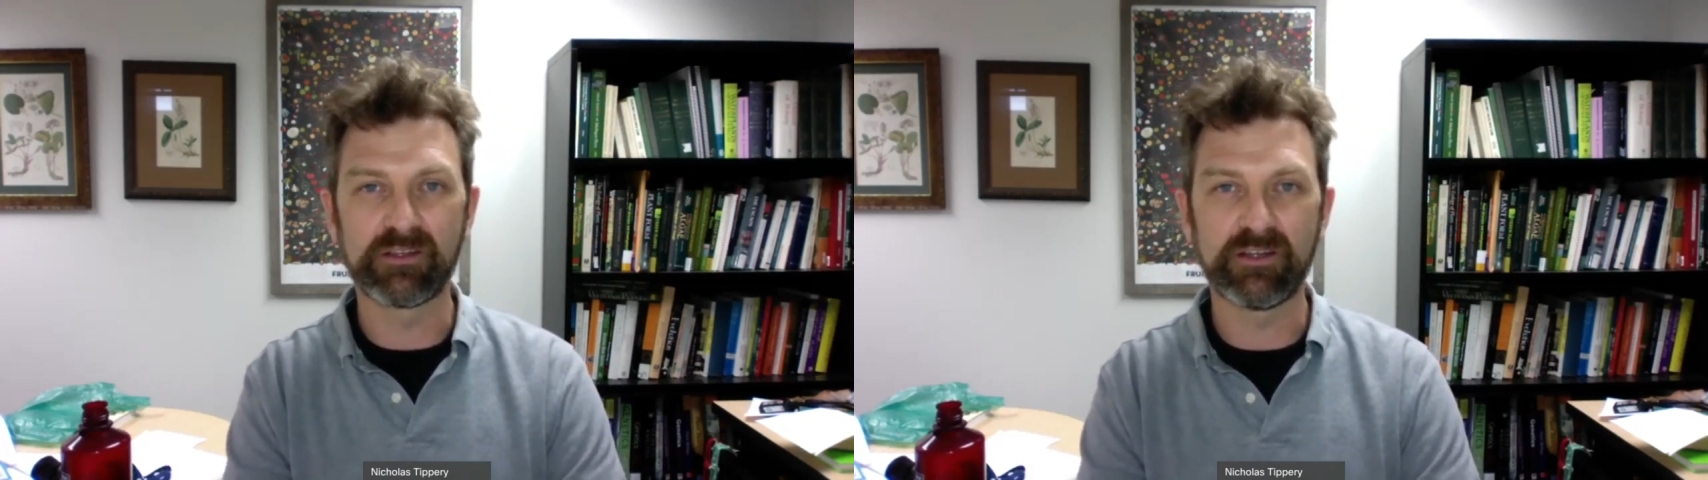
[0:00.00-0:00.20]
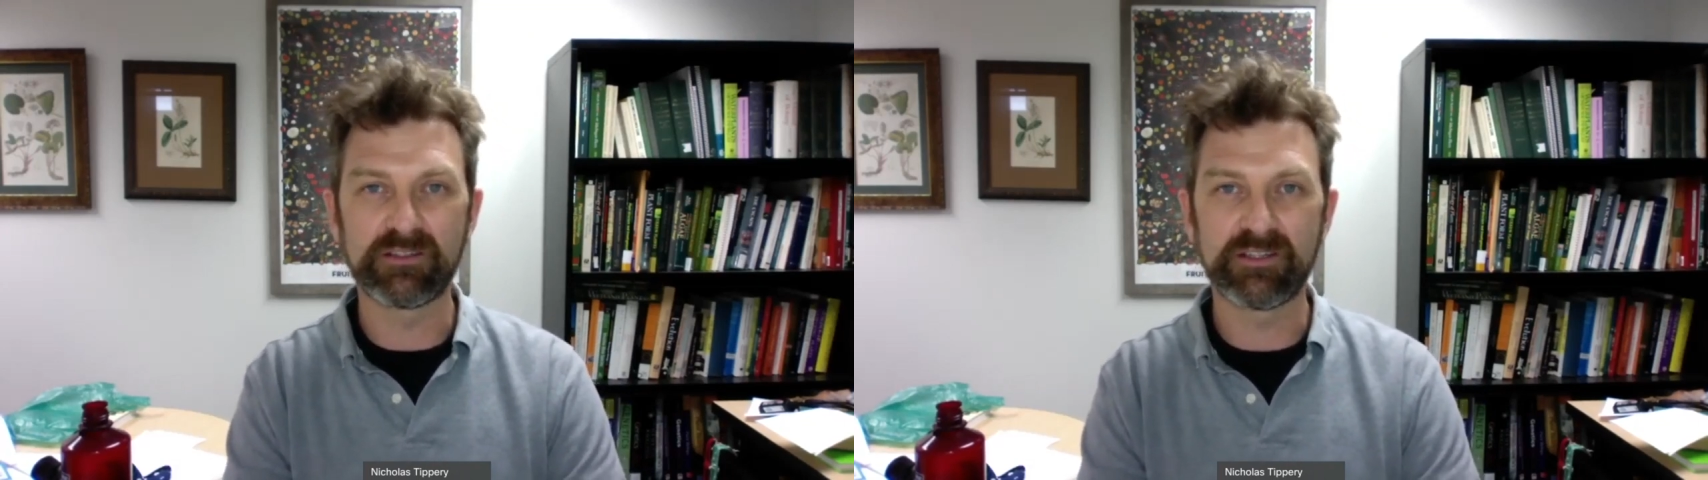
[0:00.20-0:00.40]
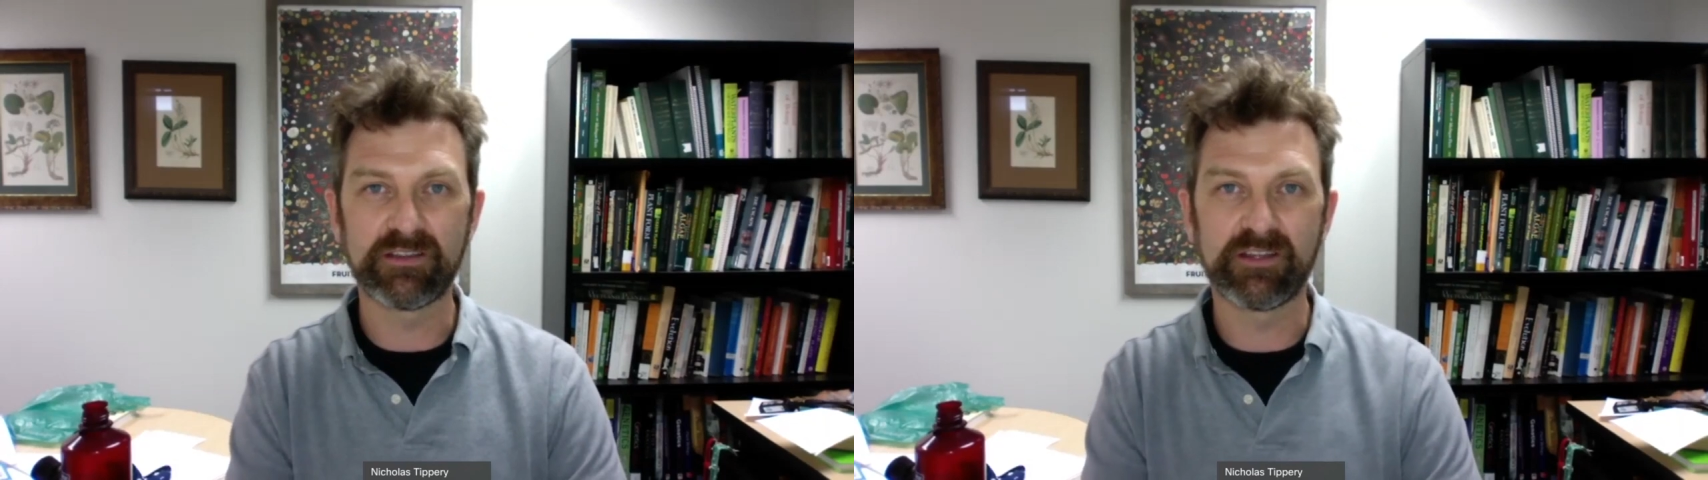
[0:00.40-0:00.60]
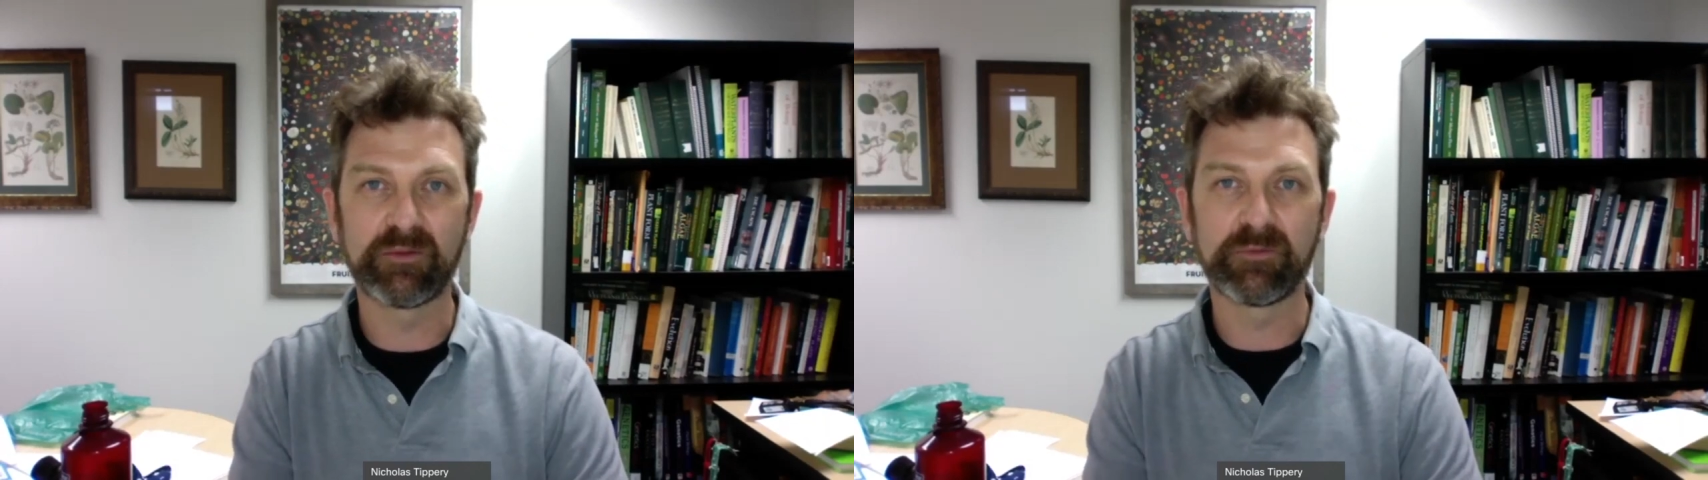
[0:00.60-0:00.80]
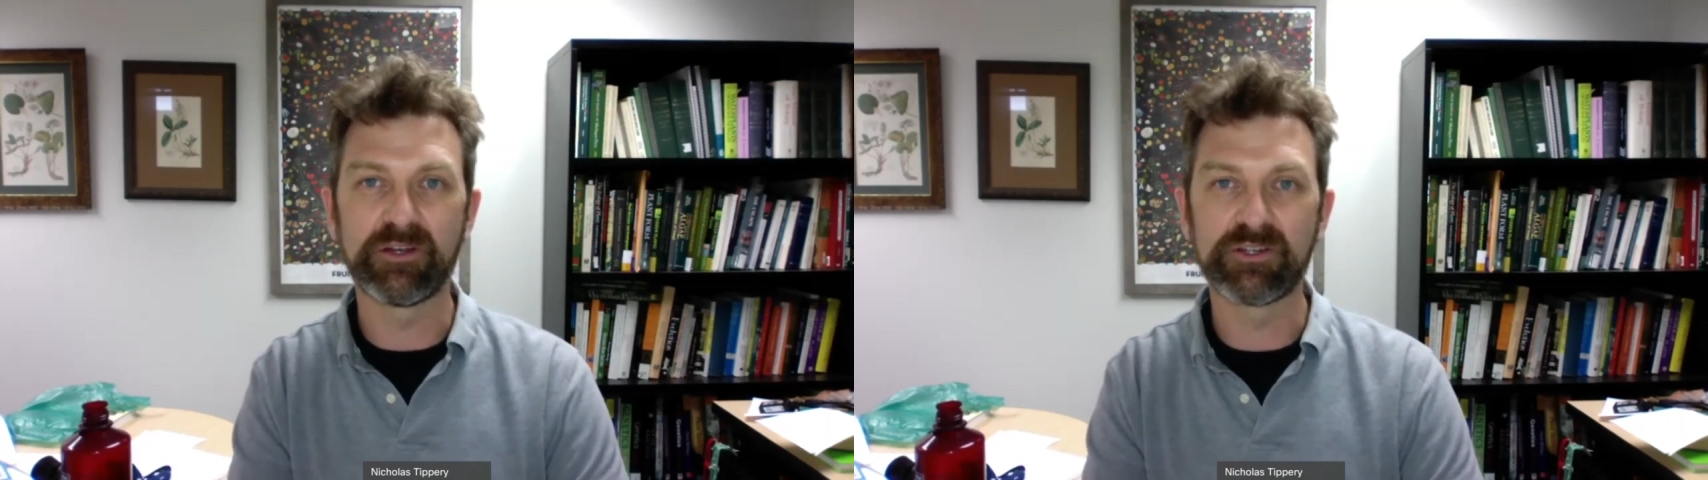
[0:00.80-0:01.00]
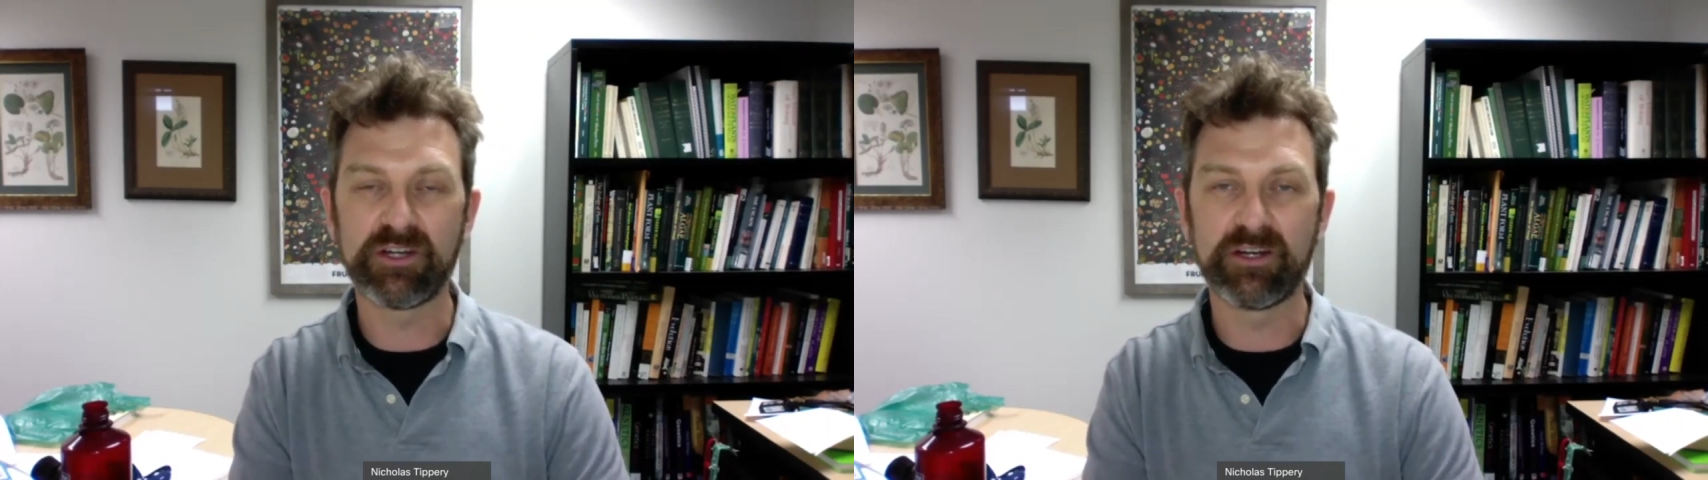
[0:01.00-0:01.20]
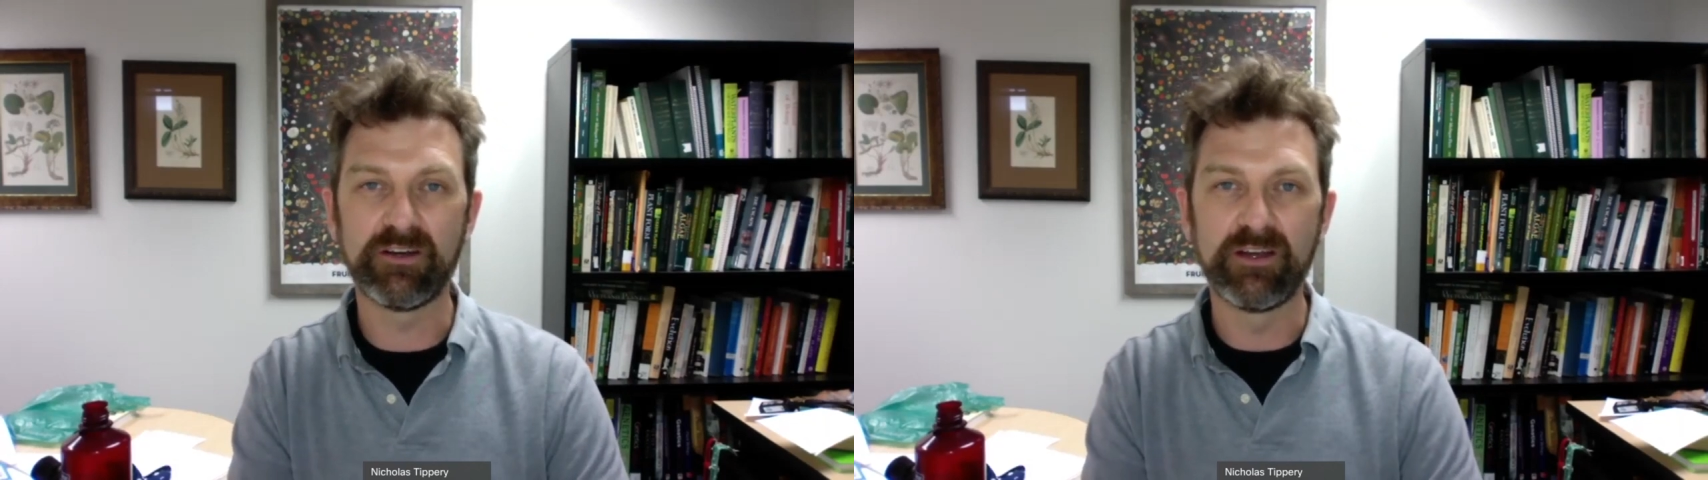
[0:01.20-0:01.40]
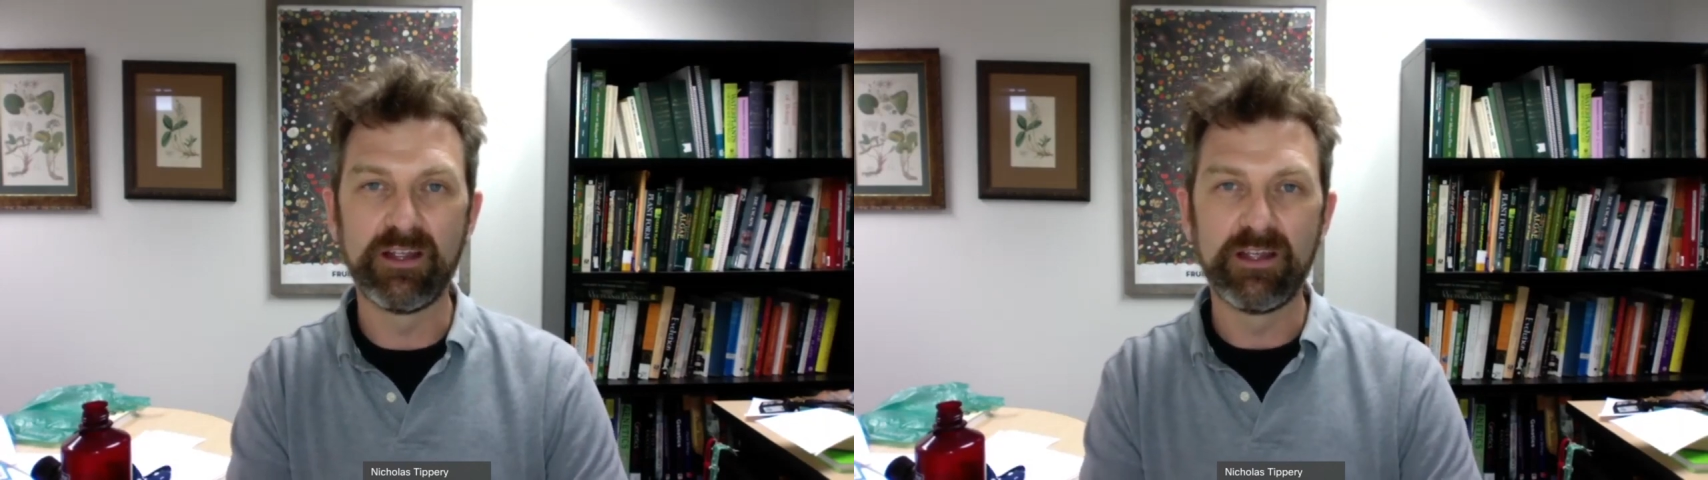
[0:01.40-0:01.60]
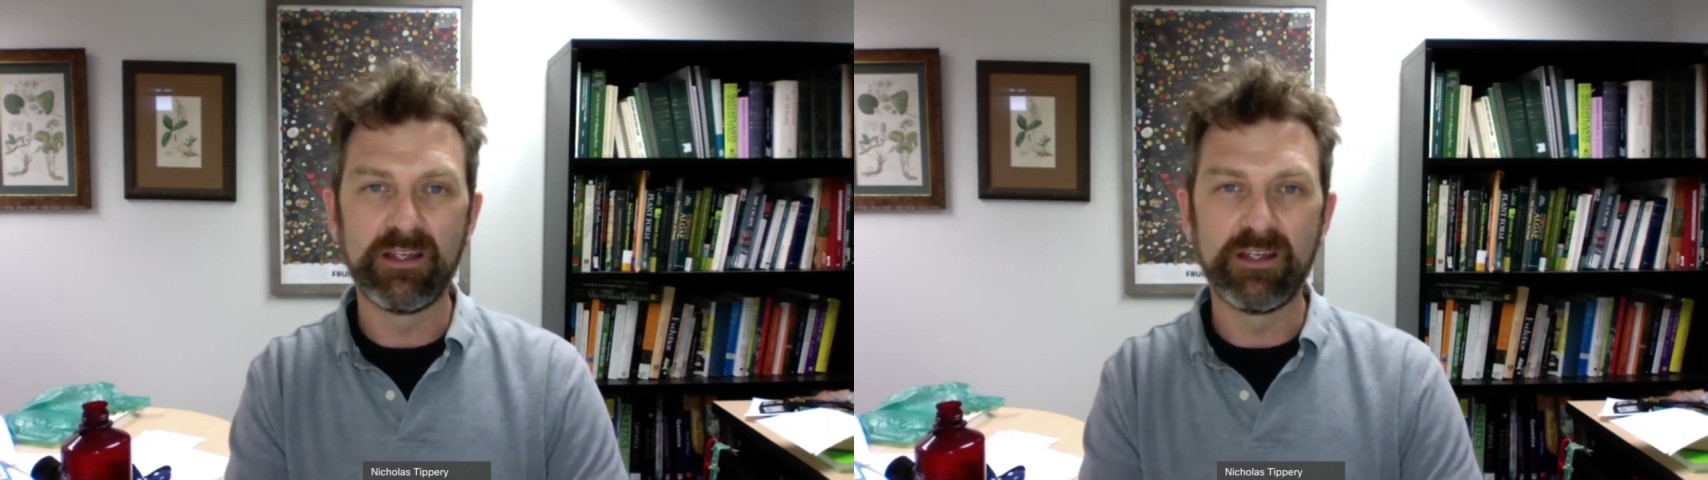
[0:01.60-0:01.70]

content that I'm going to share.